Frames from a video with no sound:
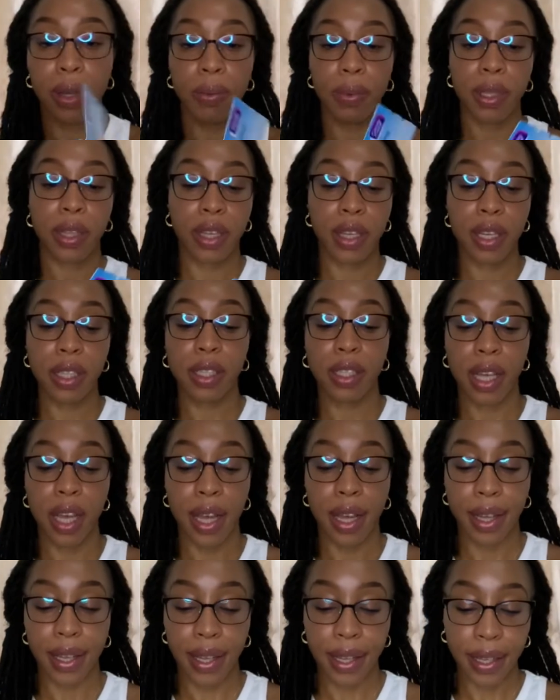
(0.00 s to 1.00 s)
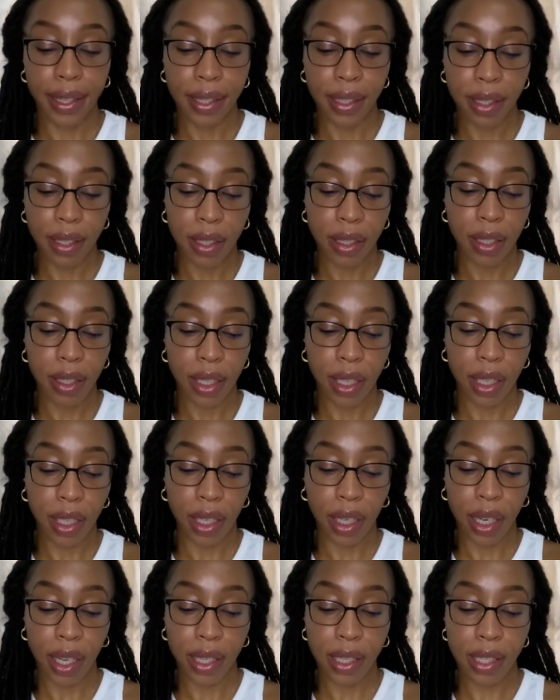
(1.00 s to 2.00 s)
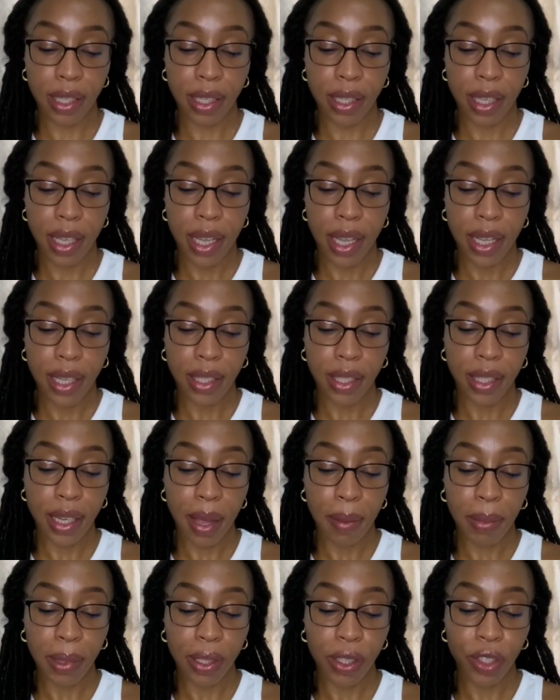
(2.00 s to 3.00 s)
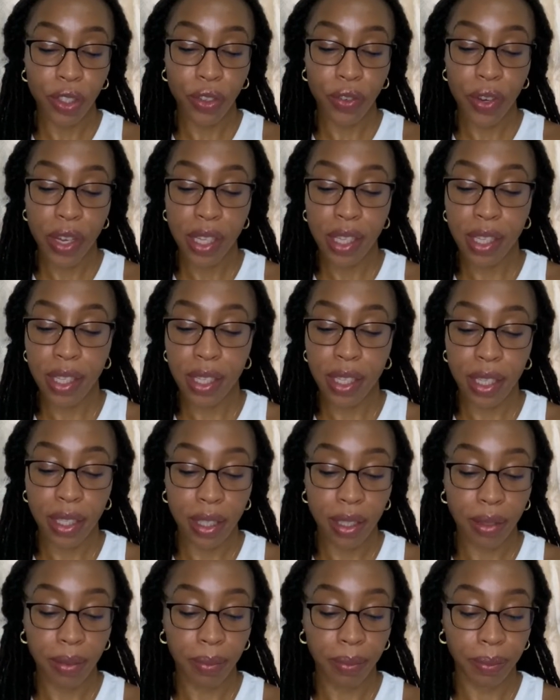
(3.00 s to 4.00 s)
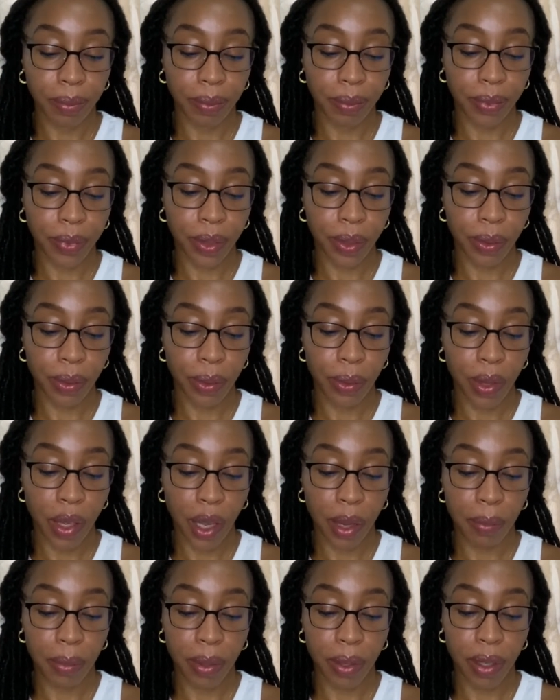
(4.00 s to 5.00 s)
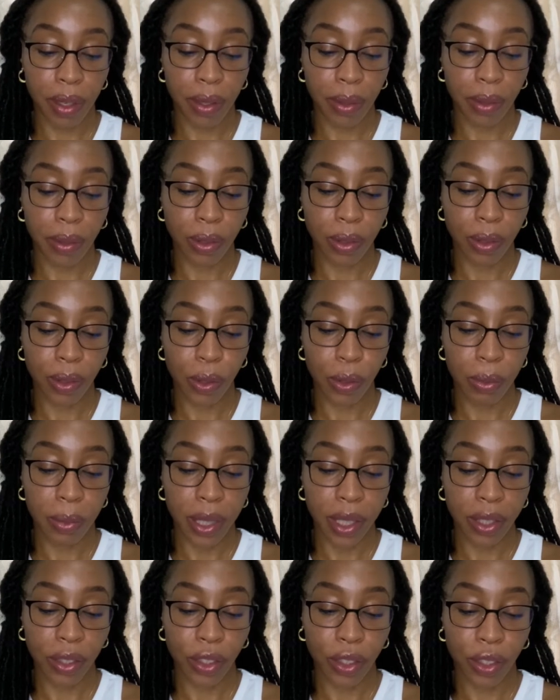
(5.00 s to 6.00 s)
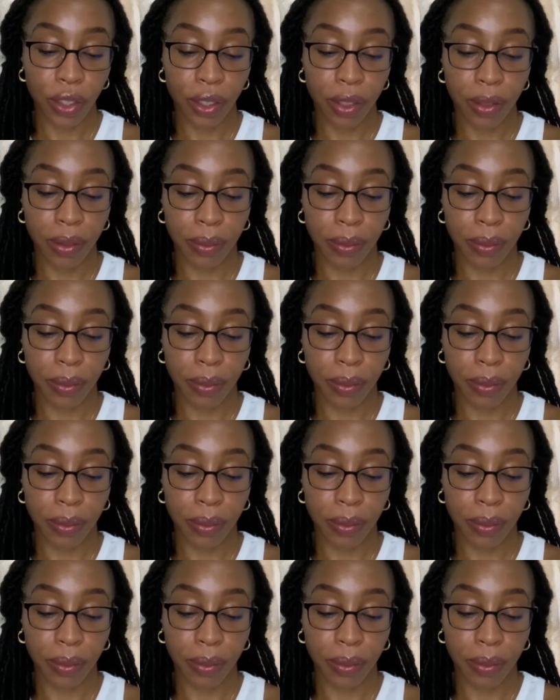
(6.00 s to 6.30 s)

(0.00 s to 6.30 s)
with it and let's demonstrate still oh i pulled out too much